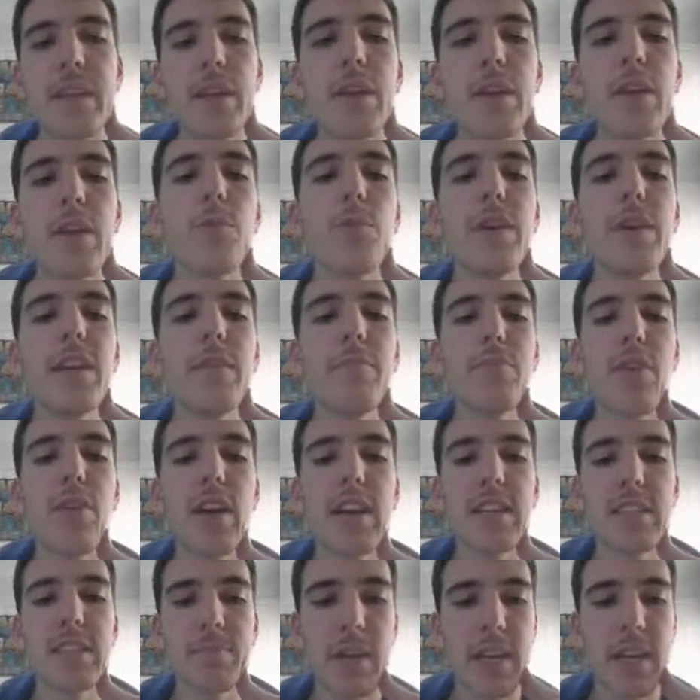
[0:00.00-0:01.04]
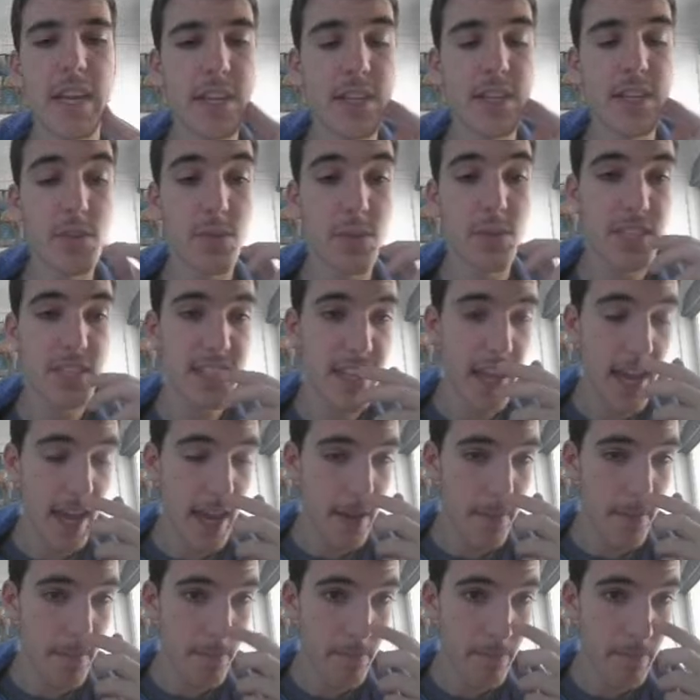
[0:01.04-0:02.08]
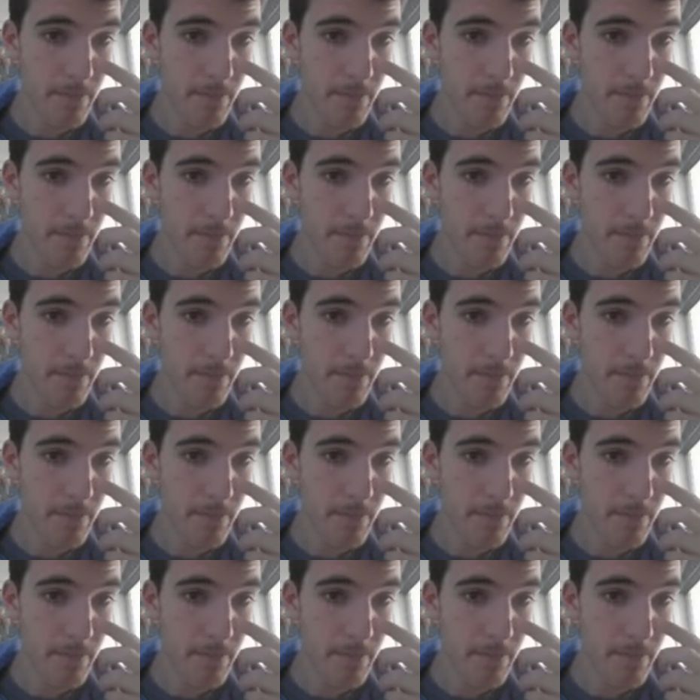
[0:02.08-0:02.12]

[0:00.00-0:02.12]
weird prize money to its name.